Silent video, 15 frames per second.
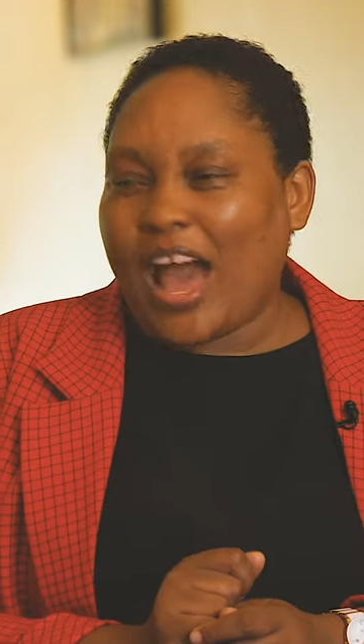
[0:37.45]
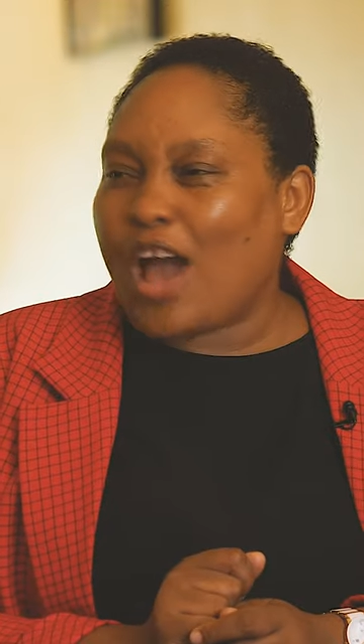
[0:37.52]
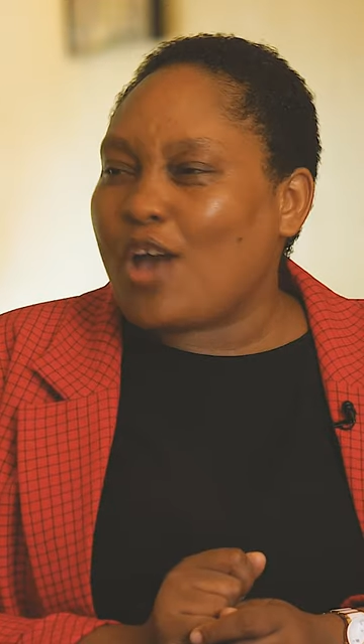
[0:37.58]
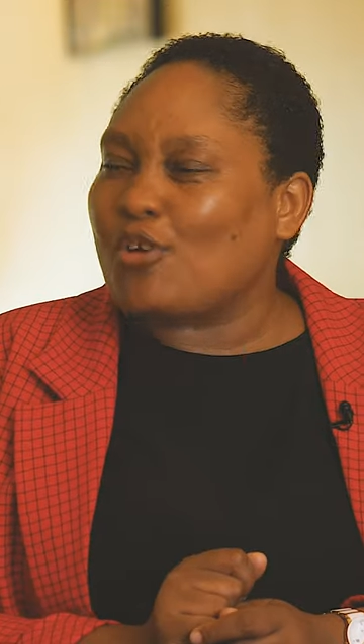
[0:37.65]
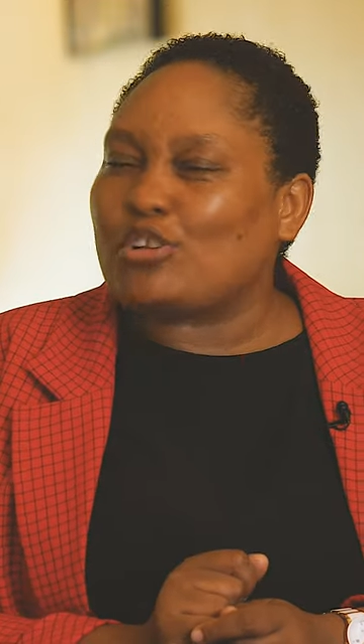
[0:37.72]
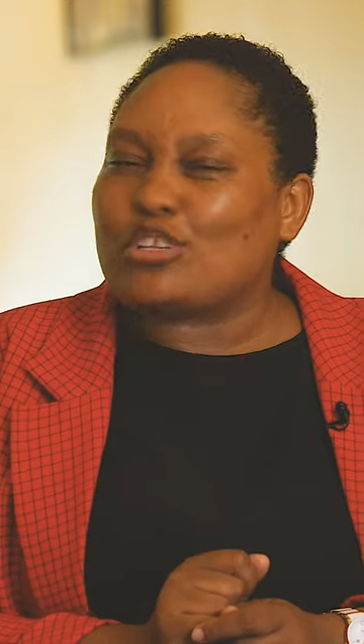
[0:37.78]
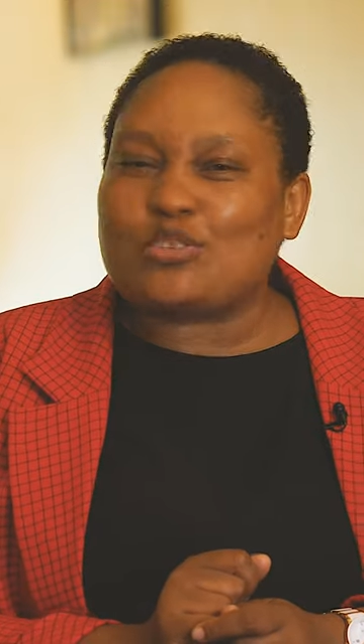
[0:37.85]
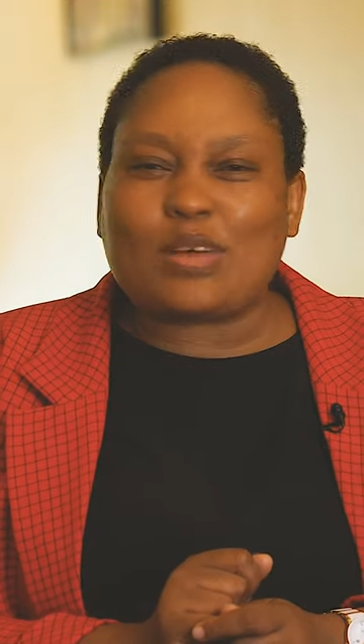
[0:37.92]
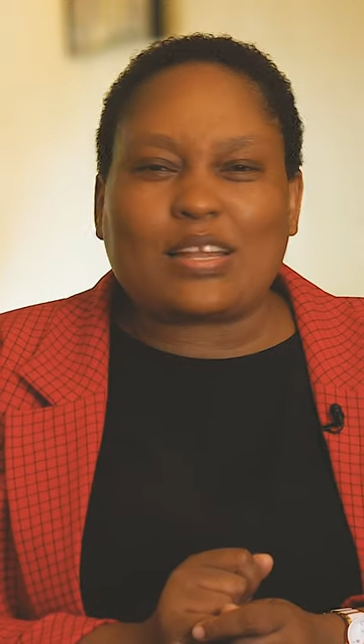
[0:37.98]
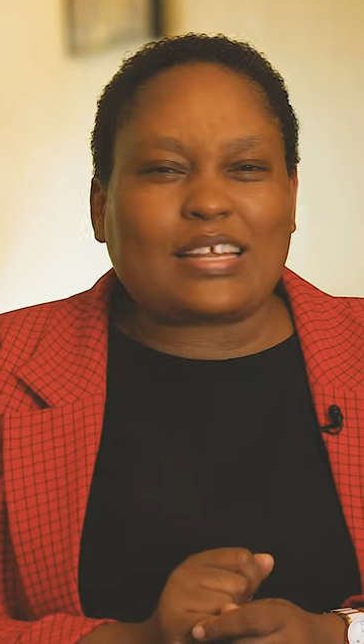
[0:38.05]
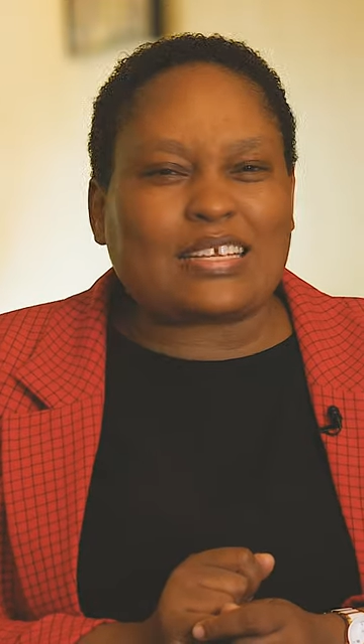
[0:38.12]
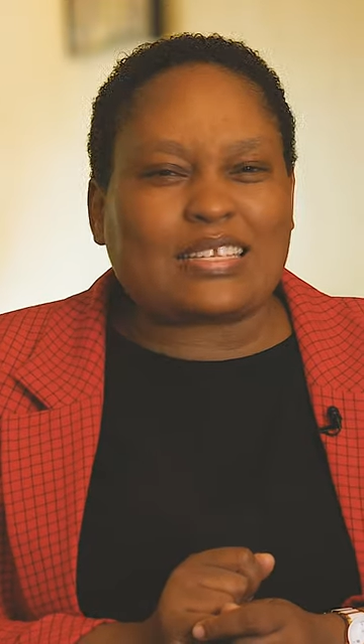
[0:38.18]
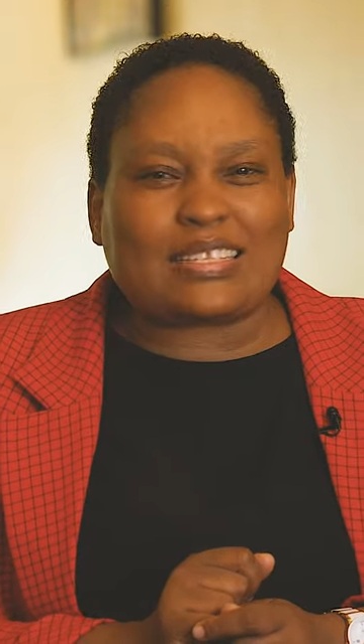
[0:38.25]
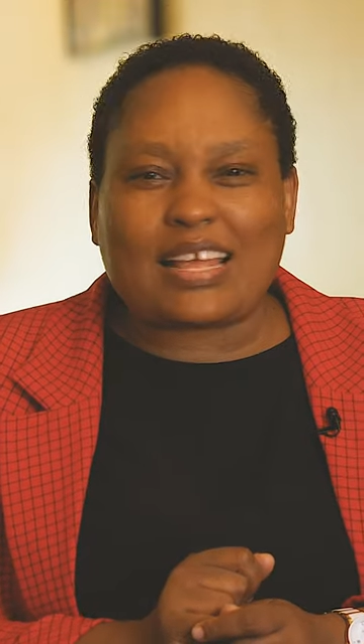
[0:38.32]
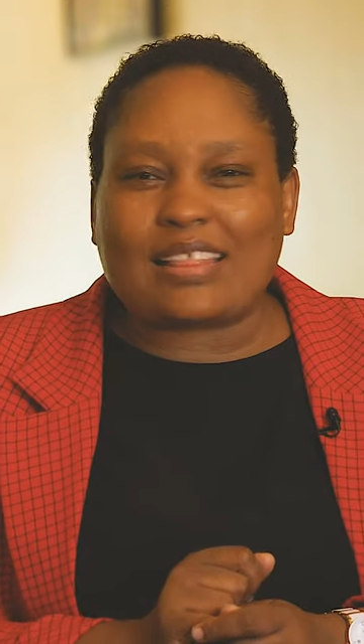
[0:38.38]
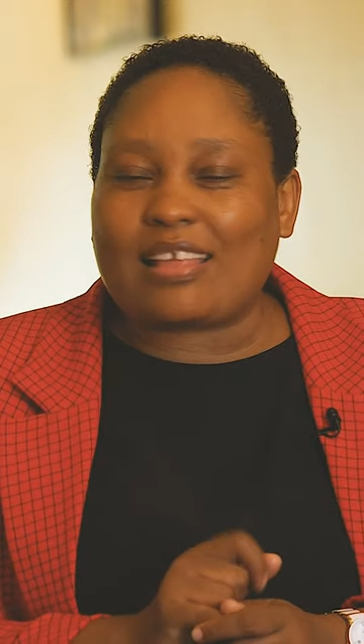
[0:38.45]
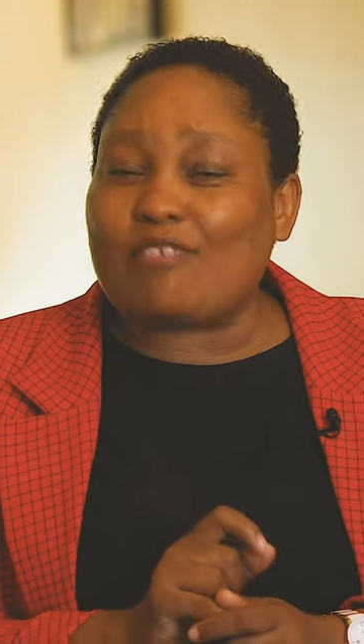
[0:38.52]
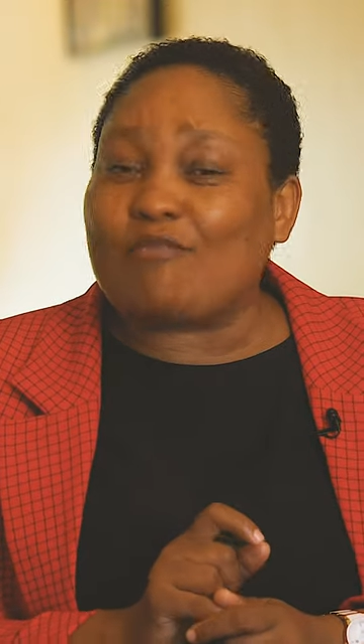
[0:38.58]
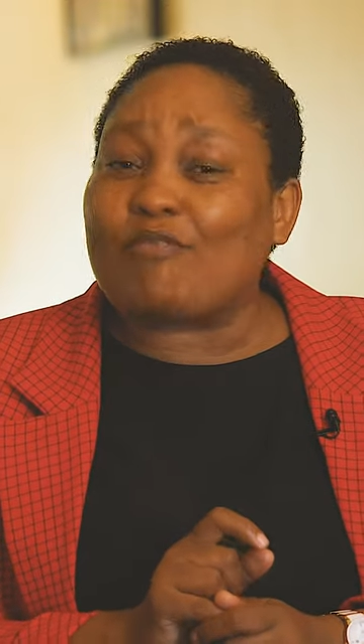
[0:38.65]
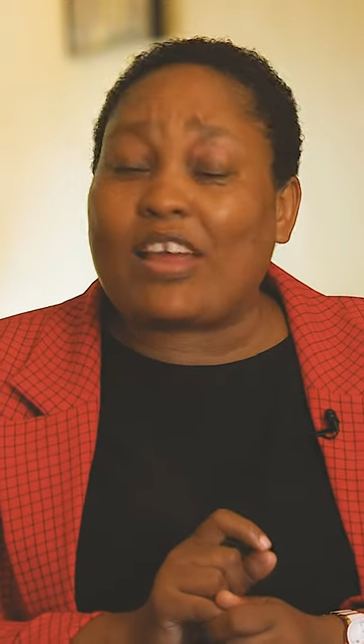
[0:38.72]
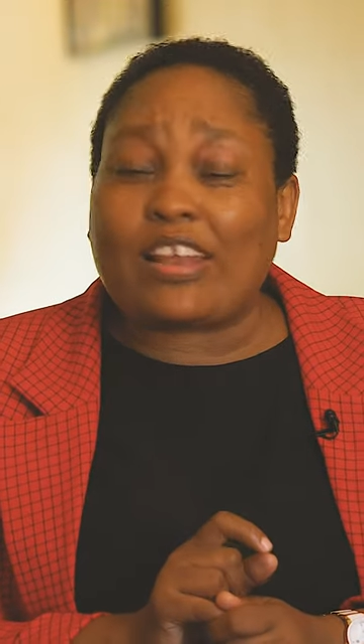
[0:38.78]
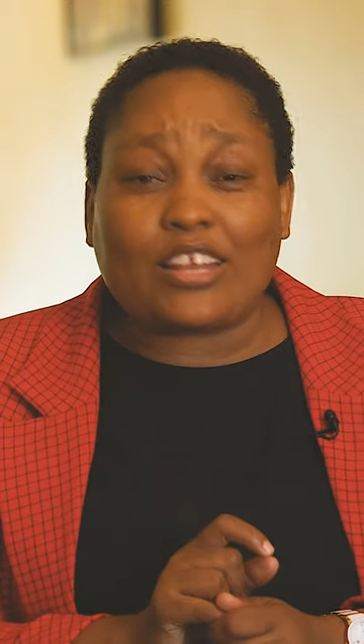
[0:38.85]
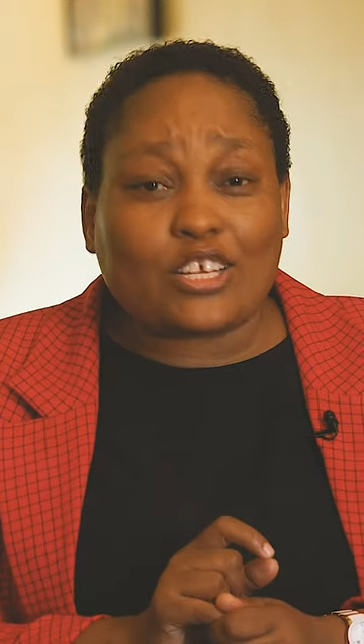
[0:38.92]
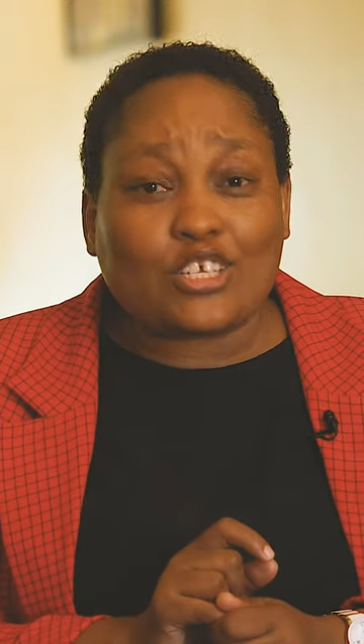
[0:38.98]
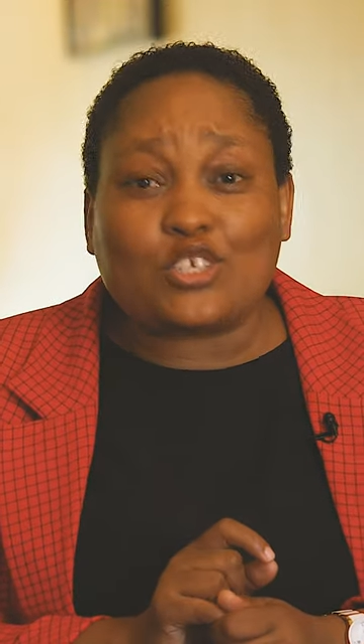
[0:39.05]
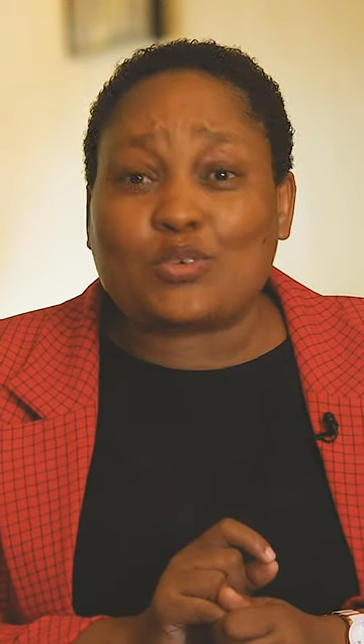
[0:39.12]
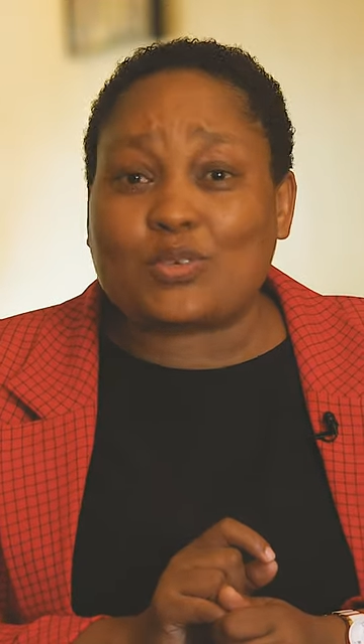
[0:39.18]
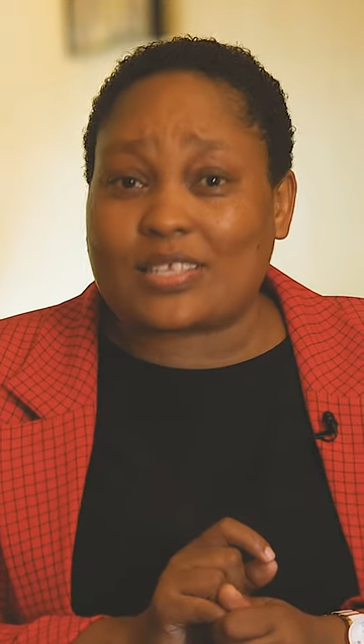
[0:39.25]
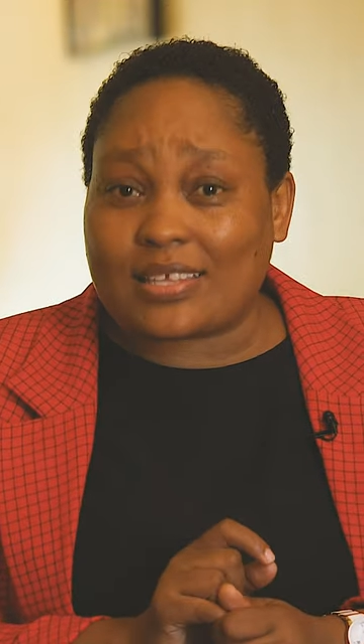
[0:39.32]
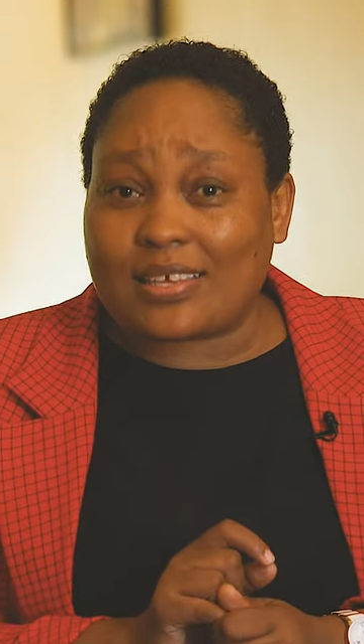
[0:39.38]
I also understand that
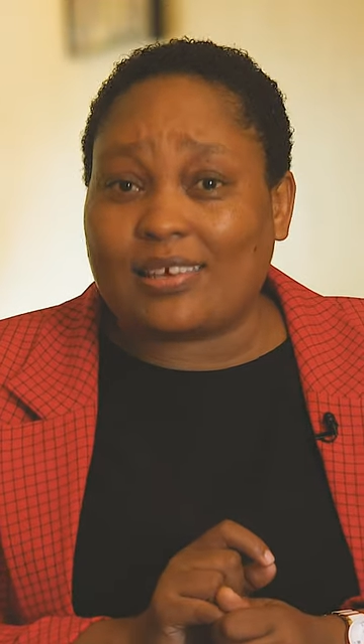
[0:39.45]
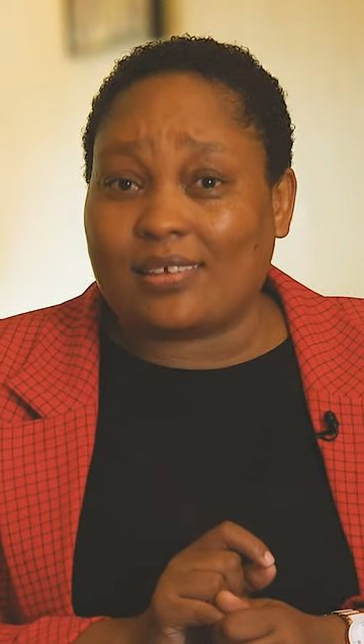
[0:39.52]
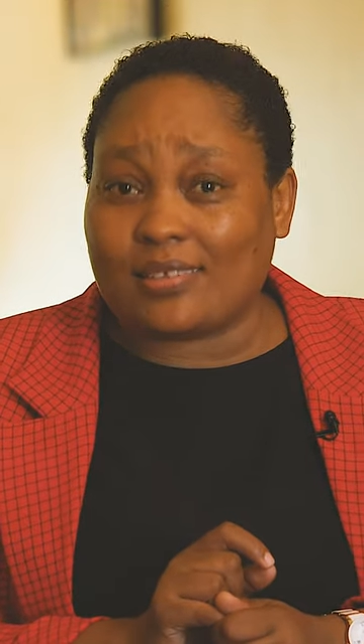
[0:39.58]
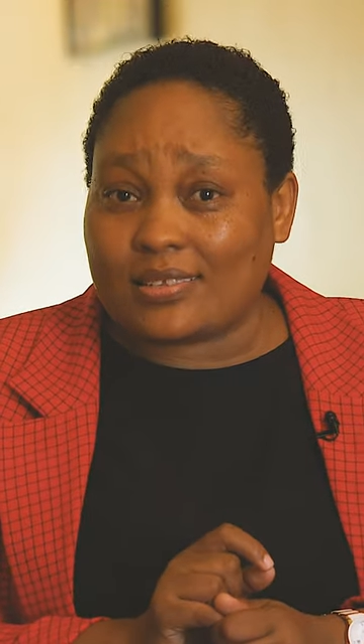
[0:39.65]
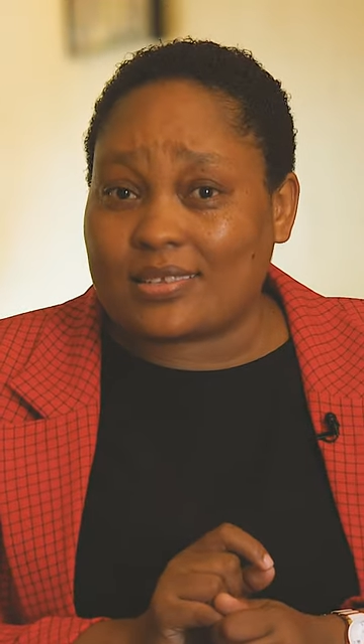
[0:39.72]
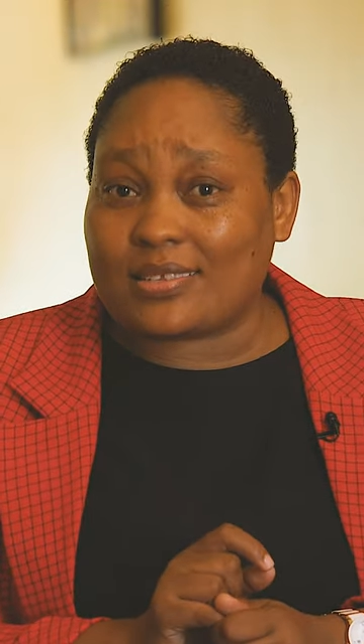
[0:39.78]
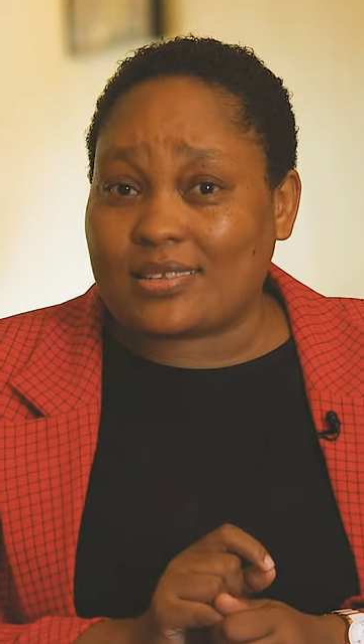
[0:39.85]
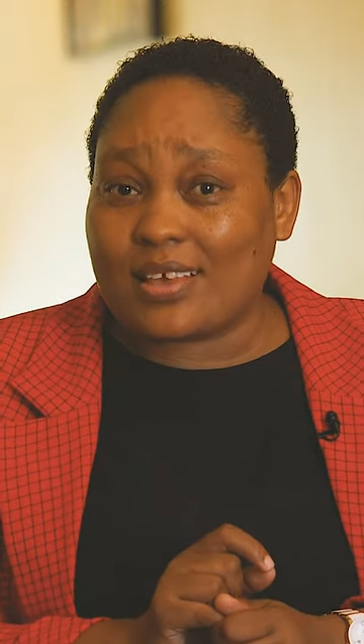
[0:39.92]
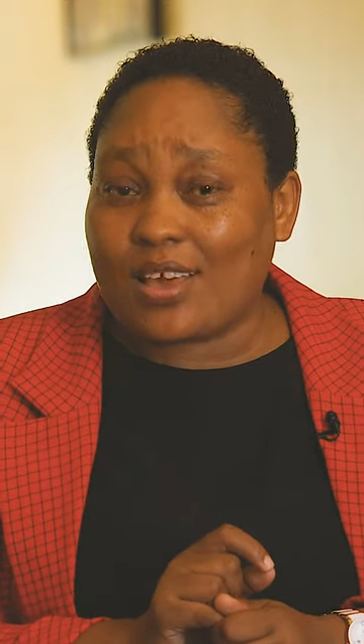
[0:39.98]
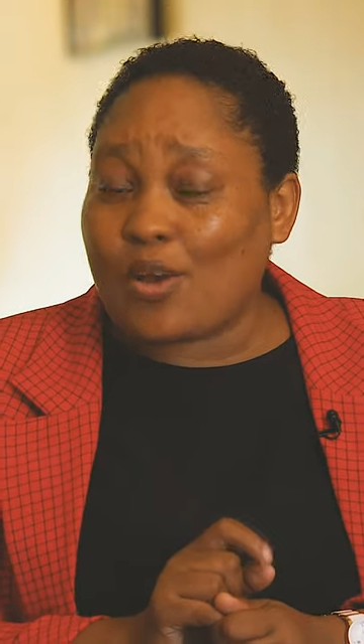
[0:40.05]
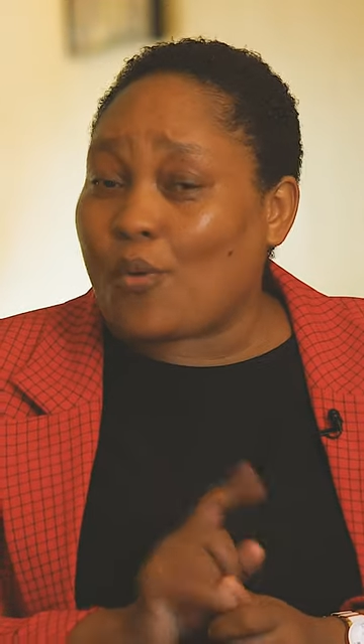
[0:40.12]
financial skills